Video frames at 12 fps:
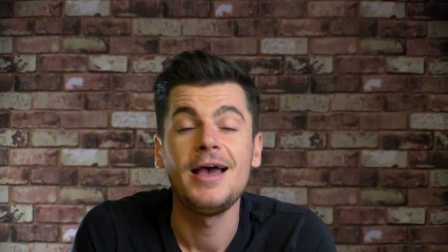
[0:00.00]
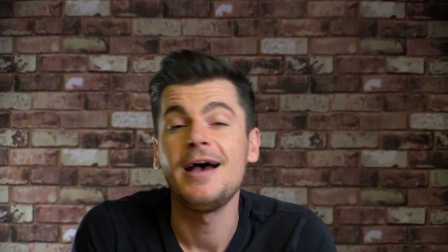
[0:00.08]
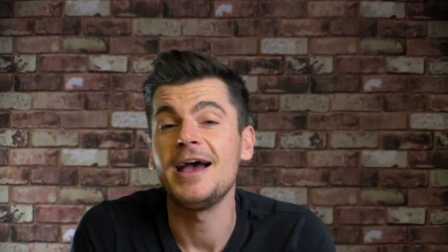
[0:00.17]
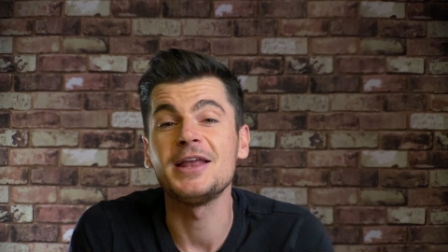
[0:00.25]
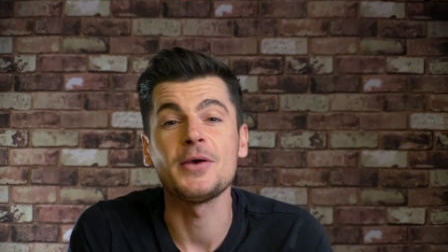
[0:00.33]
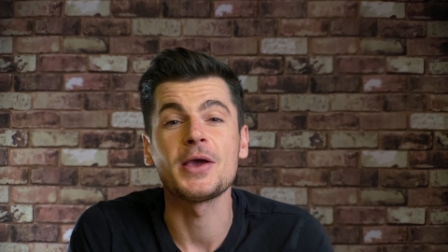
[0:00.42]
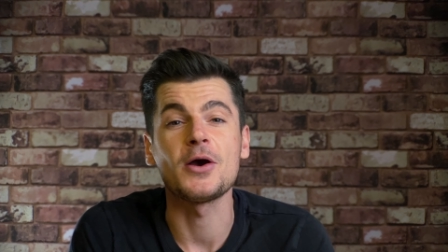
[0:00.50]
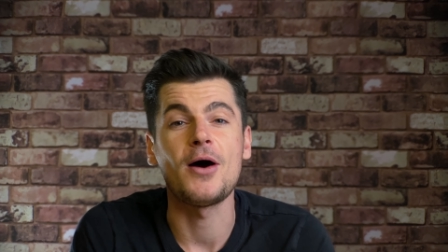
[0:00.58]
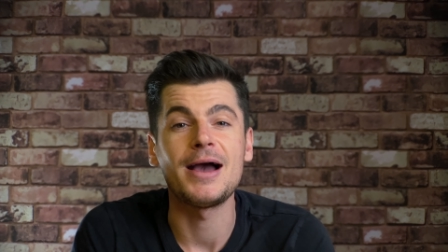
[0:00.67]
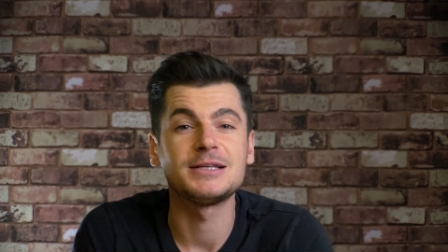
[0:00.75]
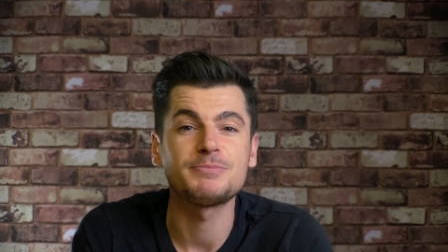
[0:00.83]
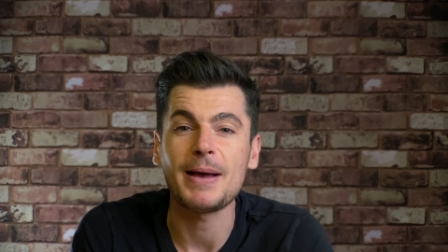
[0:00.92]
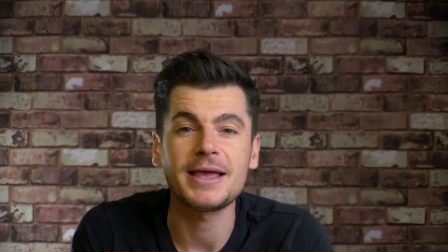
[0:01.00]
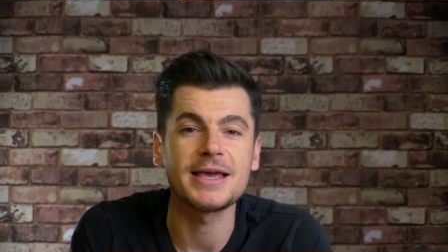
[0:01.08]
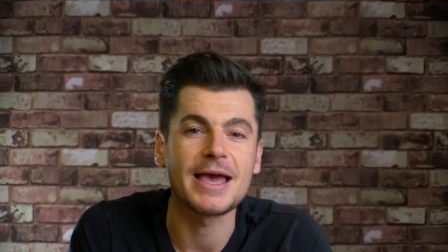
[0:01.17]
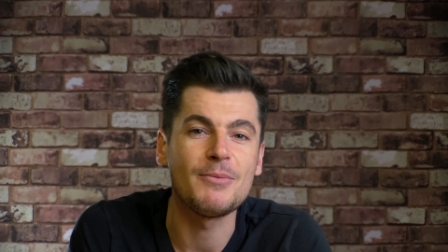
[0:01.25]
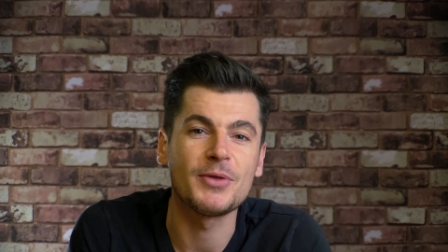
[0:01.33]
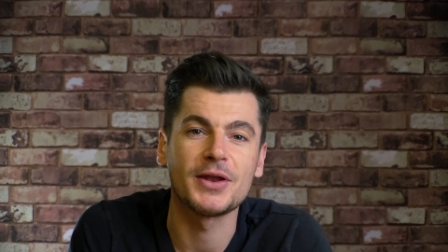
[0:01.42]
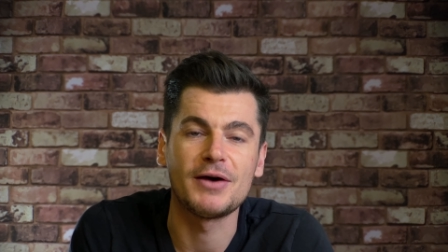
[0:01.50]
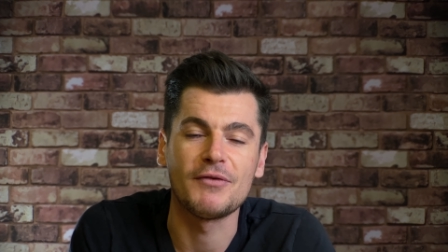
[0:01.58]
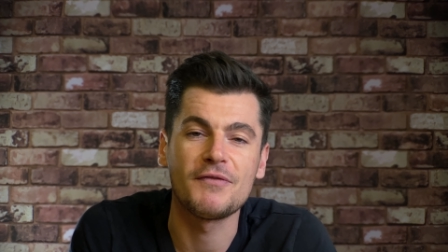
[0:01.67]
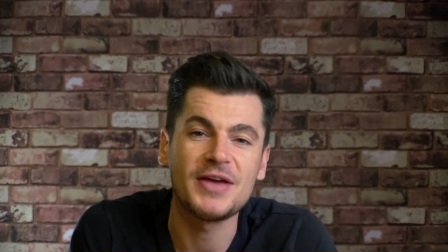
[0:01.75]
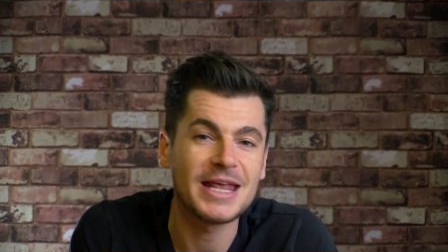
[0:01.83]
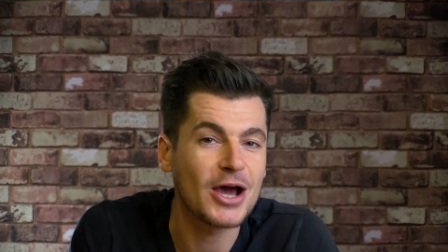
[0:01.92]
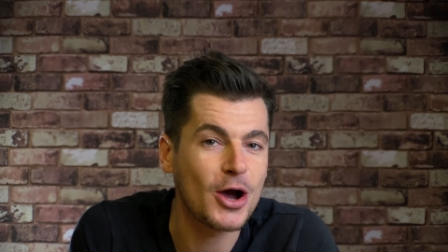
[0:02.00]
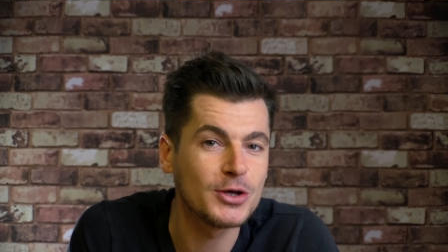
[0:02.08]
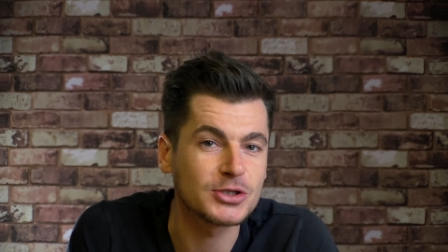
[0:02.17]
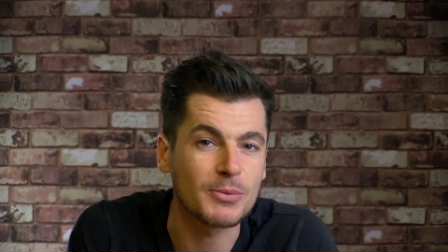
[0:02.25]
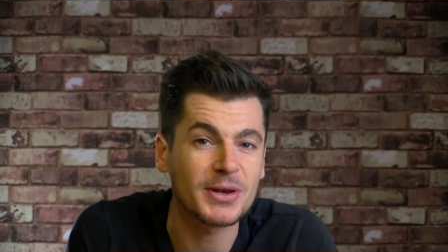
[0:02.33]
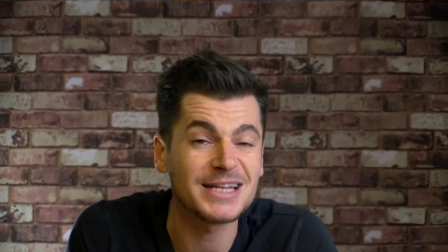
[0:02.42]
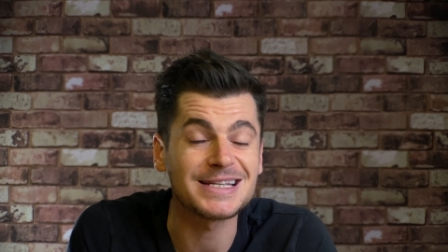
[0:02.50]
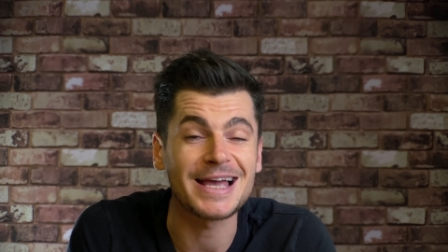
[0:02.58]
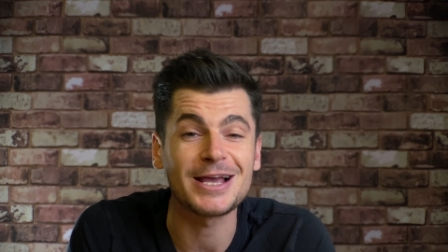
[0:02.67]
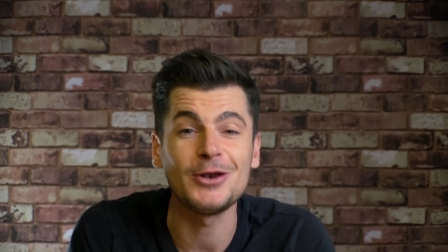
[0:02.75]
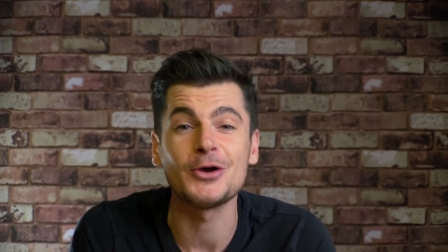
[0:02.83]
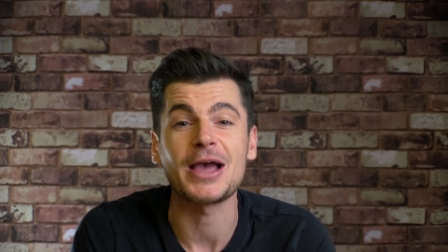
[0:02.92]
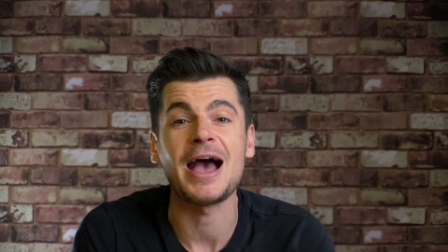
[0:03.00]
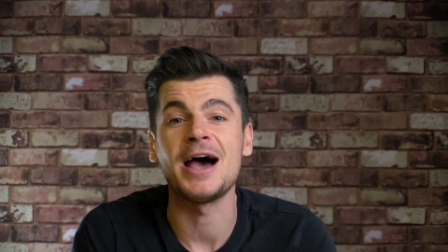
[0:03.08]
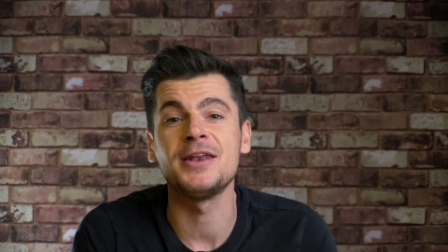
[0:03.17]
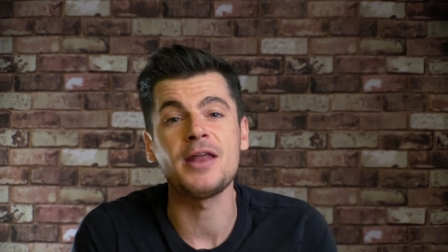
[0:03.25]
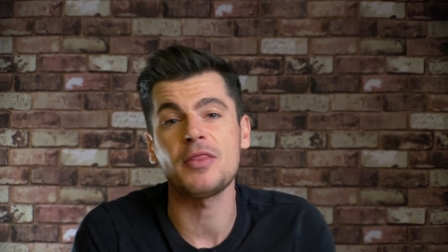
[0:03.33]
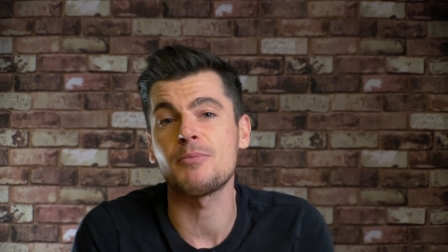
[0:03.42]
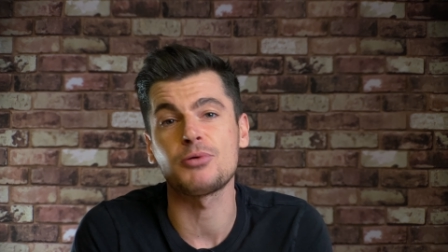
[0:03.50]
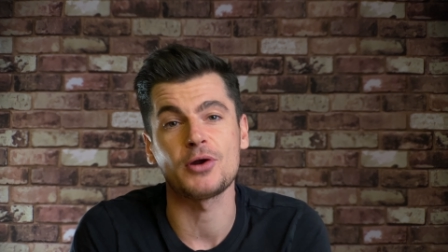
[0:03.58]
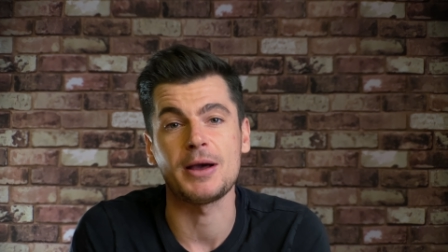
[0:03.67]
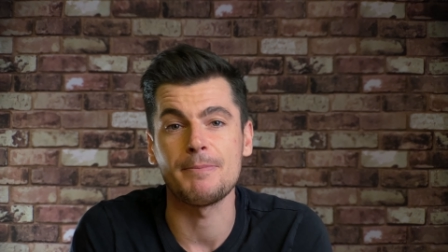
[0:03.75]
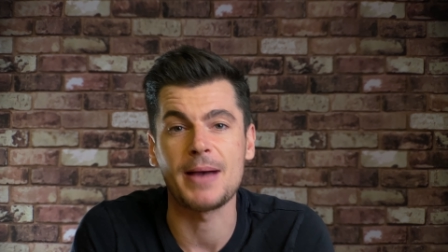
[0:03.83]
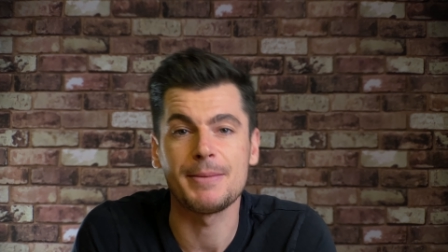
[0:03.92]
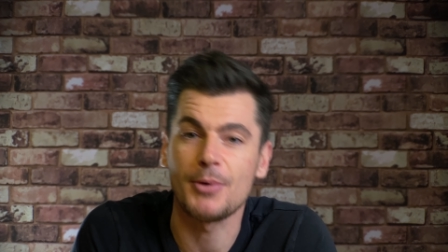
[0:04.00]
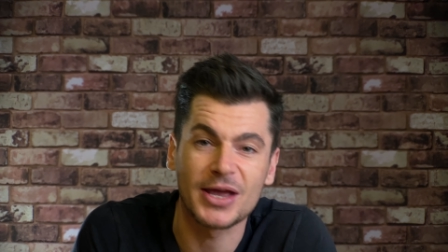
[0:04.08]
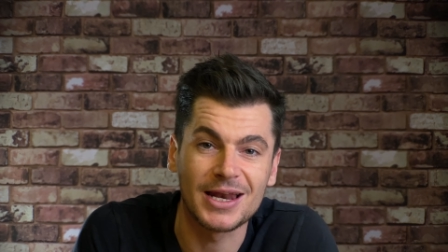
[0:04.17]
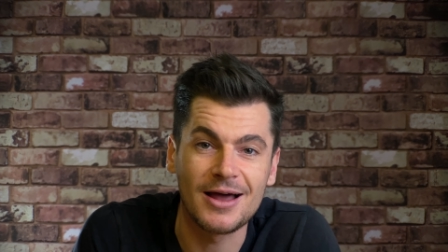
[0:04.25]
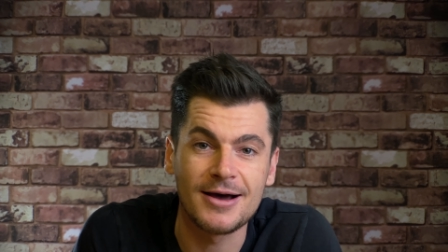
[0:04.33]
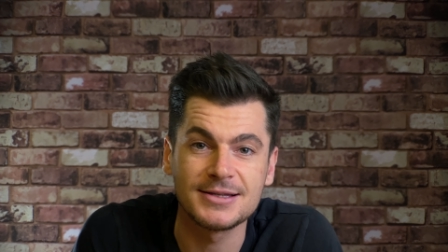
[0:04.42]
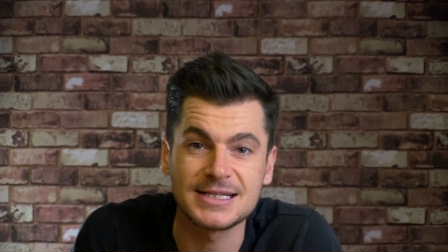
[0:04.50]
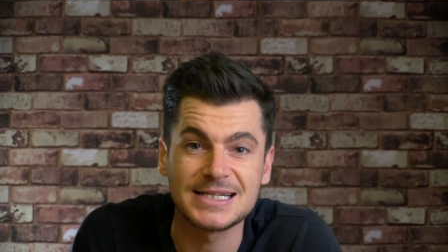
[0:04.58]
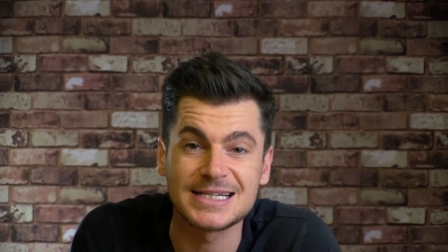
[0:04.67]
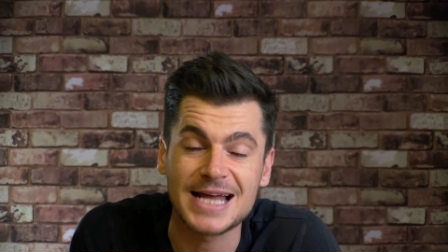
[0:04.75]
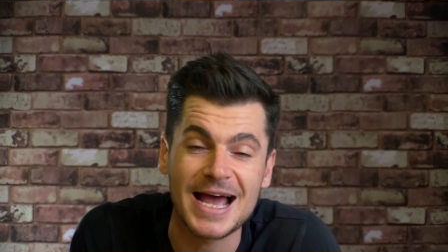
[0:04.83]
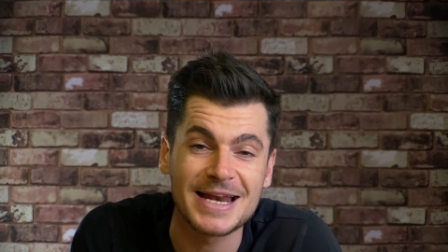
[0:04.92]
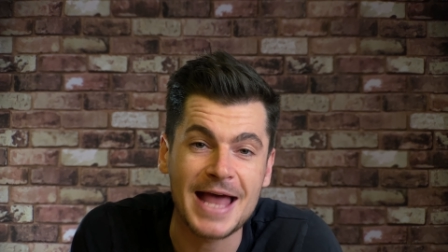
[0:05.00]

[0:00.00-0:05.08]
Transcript: How you doing, guys? Back again with another video. So I'm going to take a look at another product made by Ulanzi today.